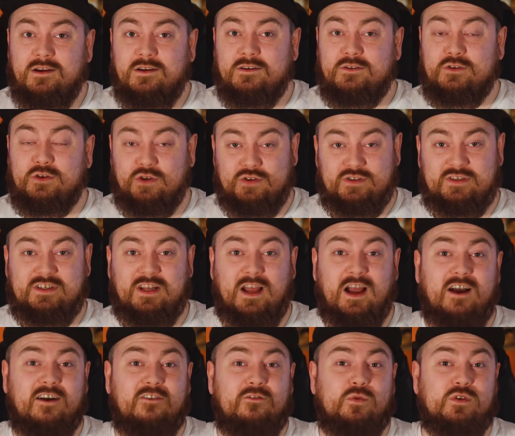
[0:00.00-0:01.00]

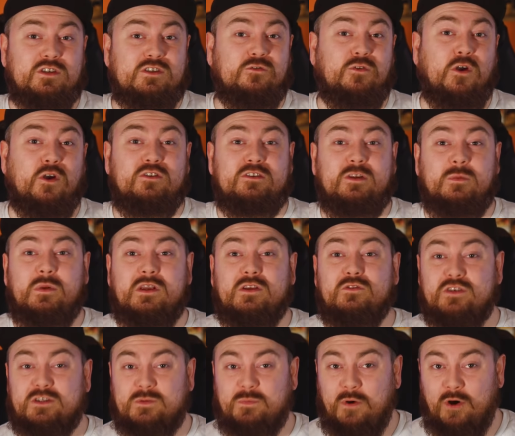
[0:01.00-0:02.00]
Gustave was found to be
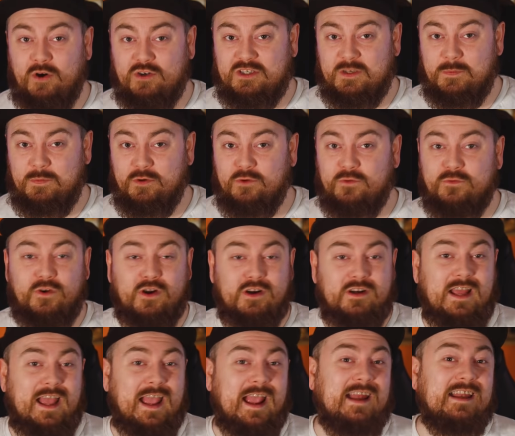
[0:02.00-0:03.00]
responsible for
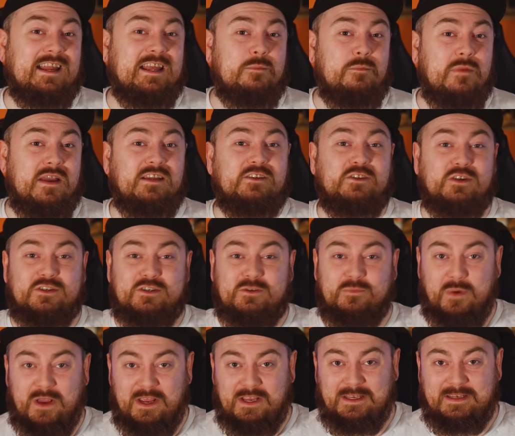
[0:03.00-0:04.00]
any major
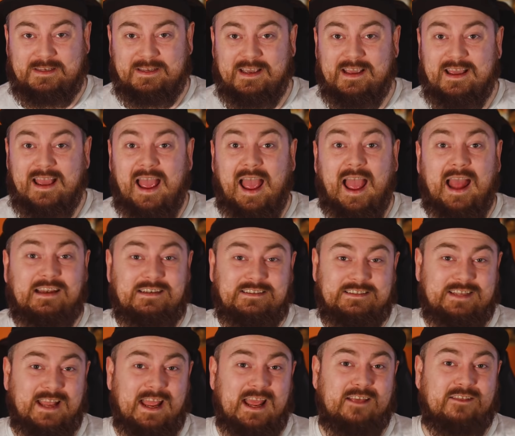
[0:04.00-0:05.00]
spike in
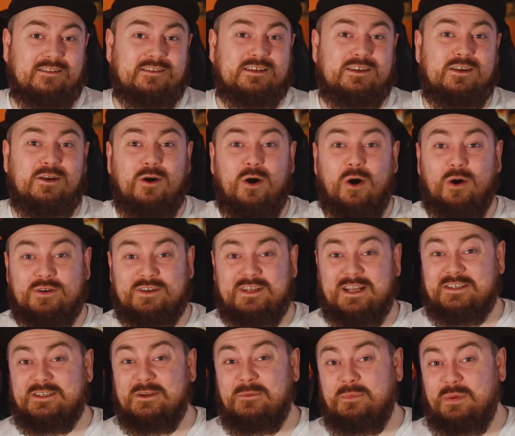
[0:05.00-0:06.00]
deaths or
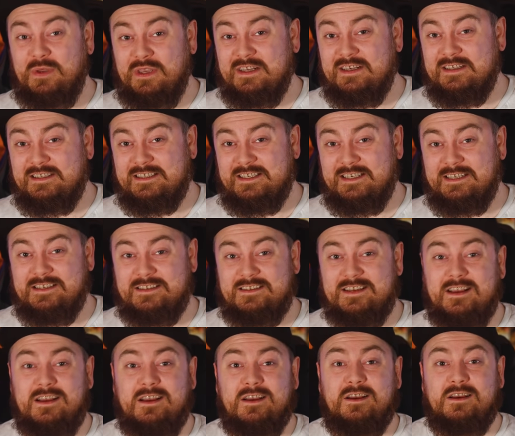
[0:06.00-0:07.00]
disappearances
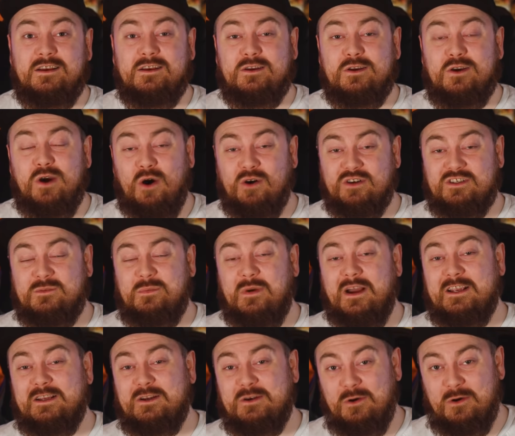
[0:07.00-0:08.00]
caused by
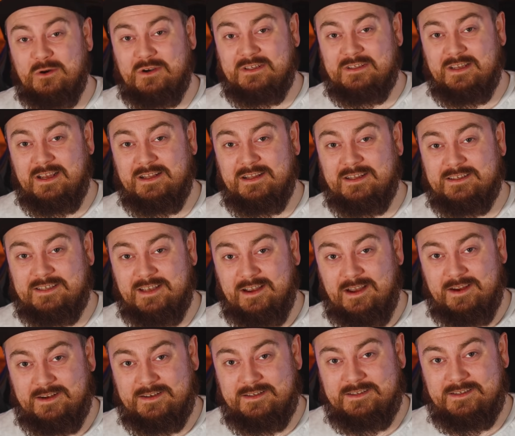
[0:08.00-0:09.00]
crocodile
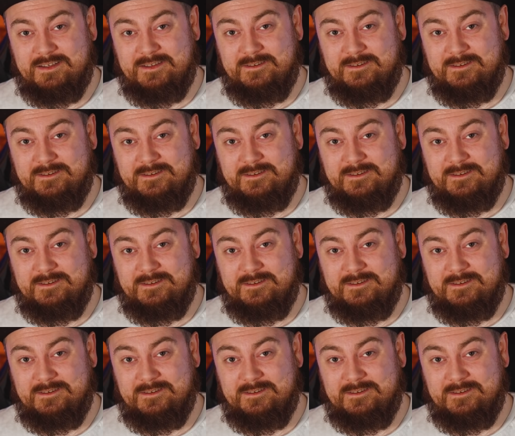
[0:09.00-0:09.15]
attacks.